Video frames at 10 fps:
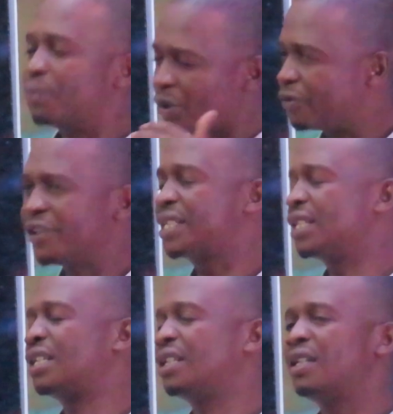
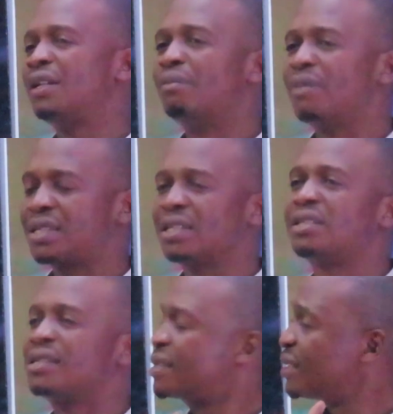prophetic
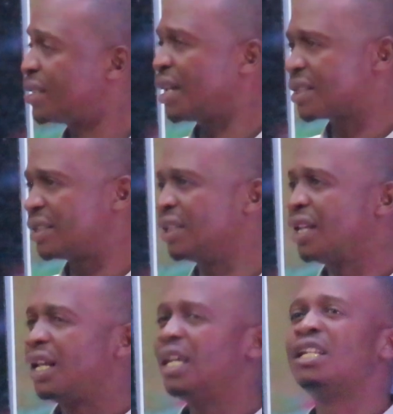messages seriously
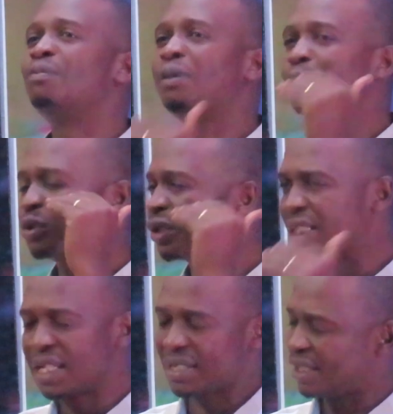and people
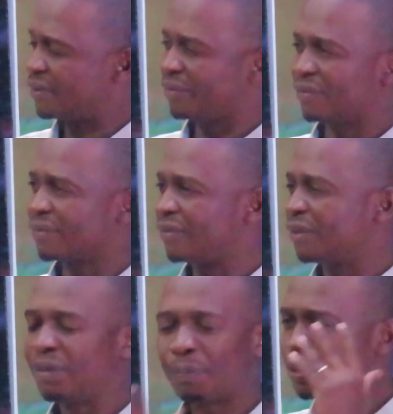don't listen.
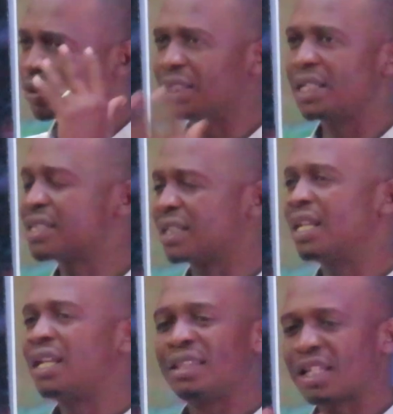People don't
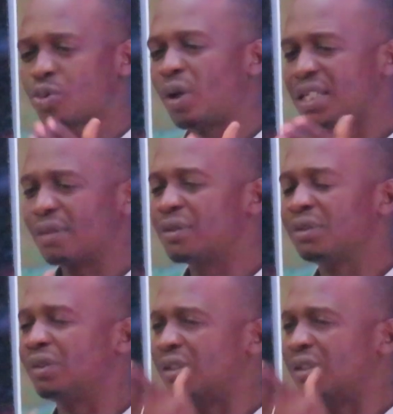listen. That's why some